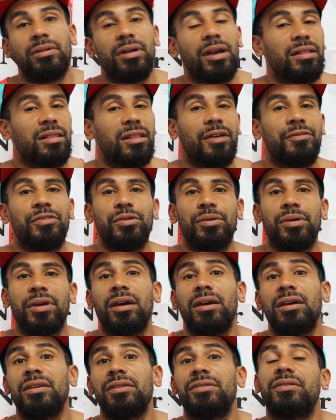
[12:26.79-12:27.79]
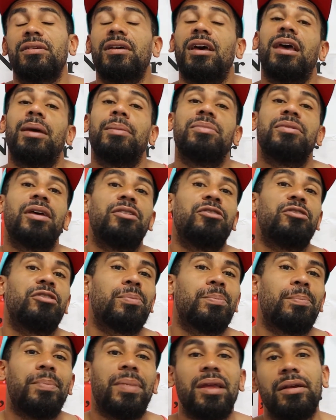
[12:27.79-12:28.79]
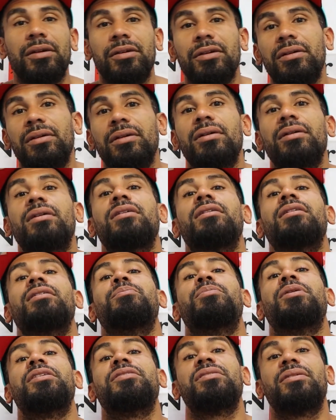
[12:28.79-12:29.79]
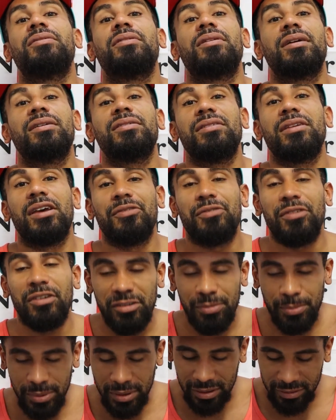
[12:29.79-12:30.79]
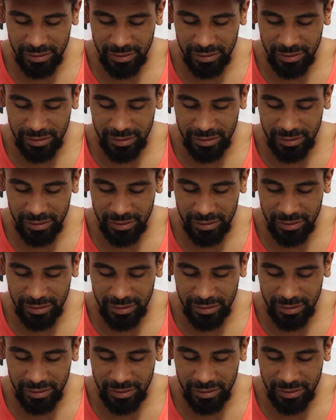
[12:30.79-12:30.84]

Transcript: I love you guys. I am Deadrick Baker, president of Legacy FHP.